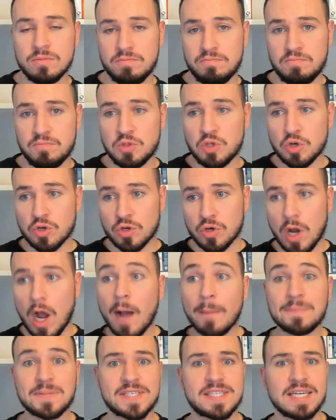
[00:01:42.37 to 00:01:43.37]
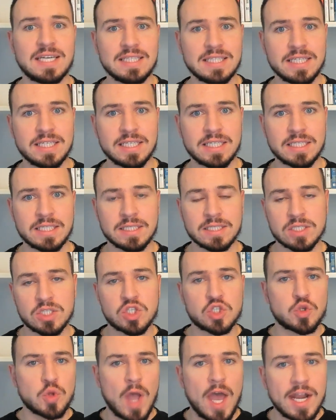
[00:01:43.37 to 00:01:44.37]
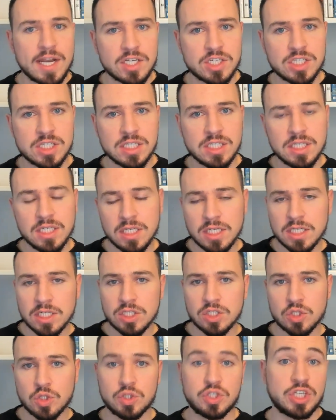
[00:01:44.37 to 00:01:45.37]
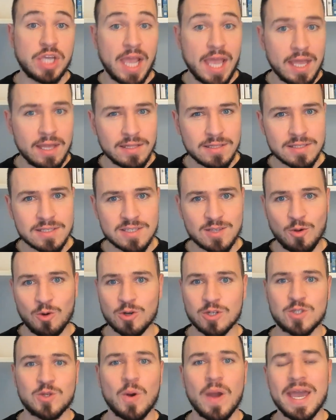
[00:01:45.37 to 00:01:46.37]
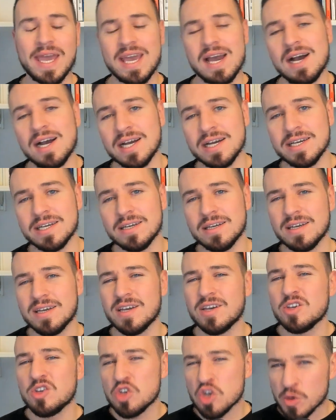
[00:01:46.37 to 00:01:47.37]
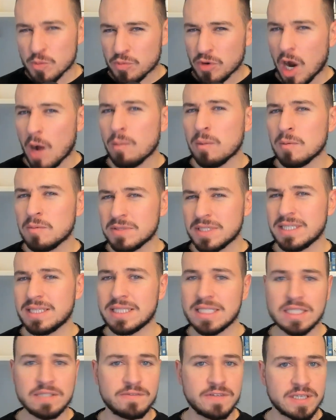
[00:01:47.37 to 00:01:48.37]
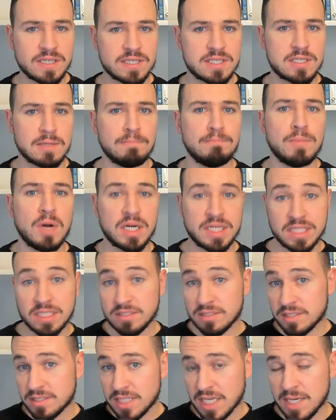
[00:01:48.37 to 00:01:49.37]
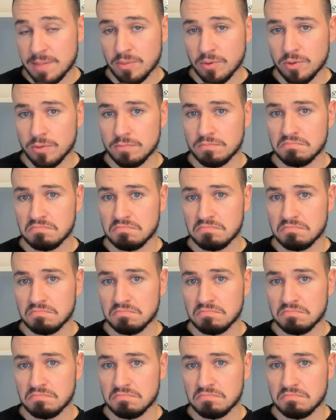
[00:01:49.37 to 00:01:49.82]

your upselling strategy to chance or to AI, you're probably leaving some money on the table.